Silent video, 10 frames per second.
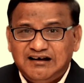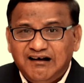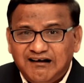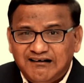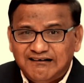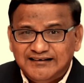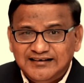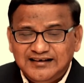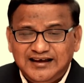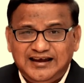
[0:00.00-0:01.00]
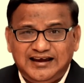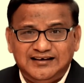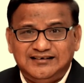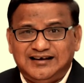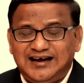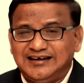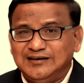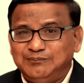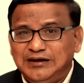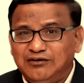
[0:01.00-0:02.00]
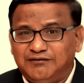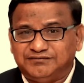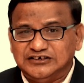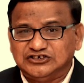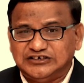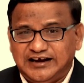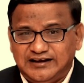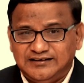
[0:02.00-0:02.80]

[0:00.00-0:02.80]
hard and I can peel off the shell."